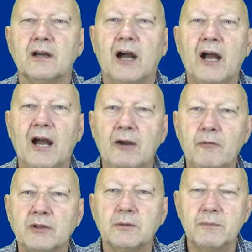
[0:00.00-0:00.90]
I, I
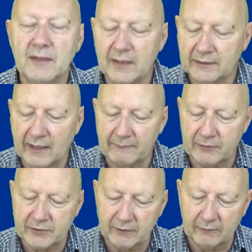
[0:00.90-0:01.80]
want to be like that
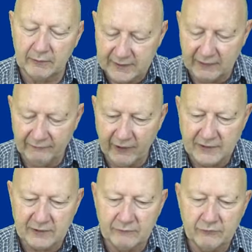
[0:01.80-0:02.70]
person. St.
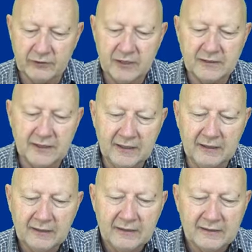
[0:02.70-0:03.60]
Francis of
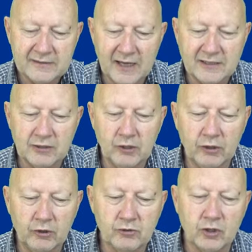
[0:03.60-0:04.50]
Assisi says
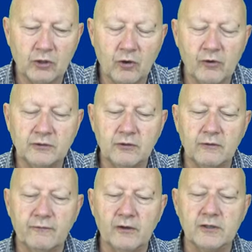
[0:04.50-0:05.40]
you should go into
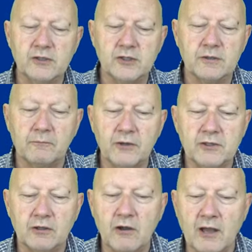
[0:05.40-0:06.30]
the villages and
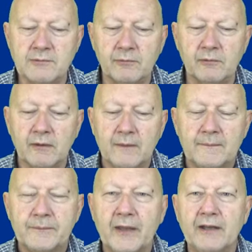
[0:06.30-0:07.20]
preach the gospel
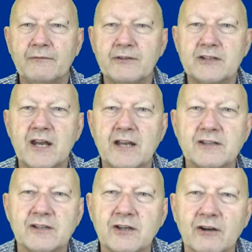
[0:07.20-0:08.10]
and if it's
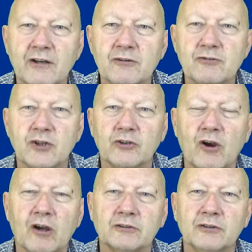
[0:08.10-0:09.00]
necessary, you should
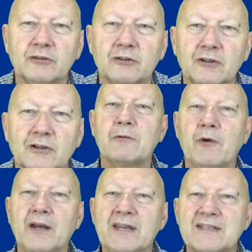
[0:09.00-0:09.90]
talk too.
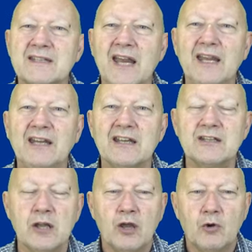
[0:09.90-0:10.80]
What he's saying
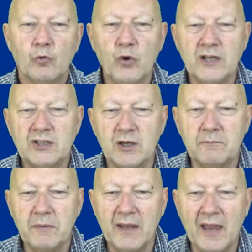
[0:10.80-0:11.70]
is we
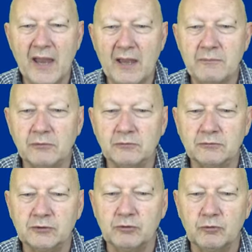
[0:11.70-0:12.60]
should be
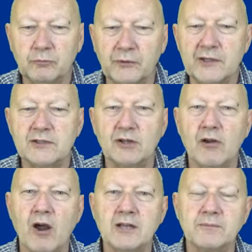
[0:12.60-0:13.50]
able to preach the
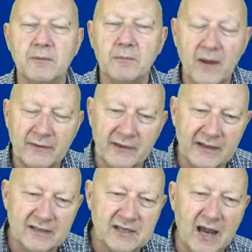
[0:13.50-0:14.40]
gospel by the
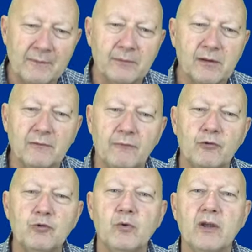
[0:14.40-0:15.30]
example of
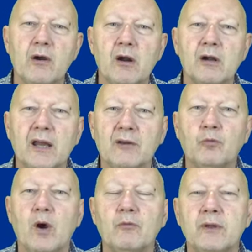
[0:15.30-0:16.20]
who we are and
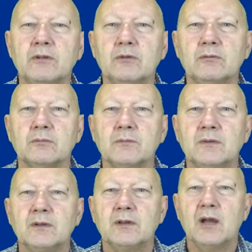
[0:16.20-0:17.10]
what we do
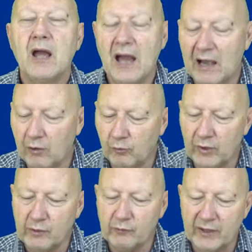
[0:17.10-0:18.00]
how
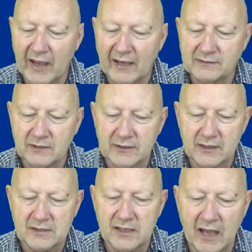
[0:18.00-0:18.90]
we react to
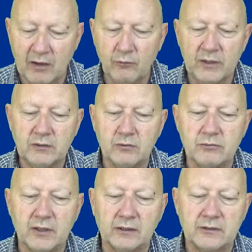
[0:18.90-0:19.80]
things and how we
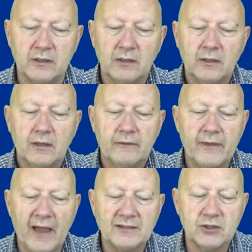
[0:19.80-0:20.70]
do things.
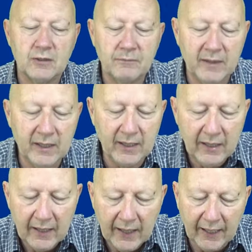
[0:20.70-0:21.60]
That should
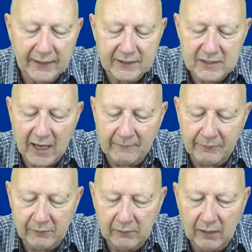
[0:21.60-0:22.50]
be an
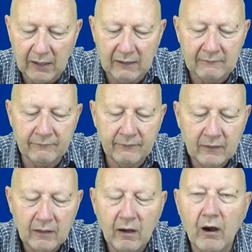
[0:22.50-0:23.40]
example of
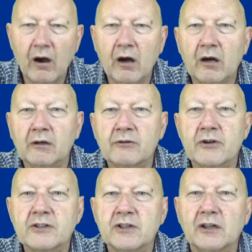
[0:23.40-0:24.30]
our
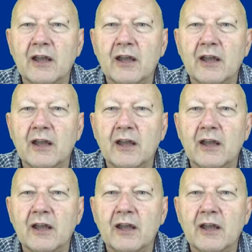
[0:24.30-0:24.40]
Christian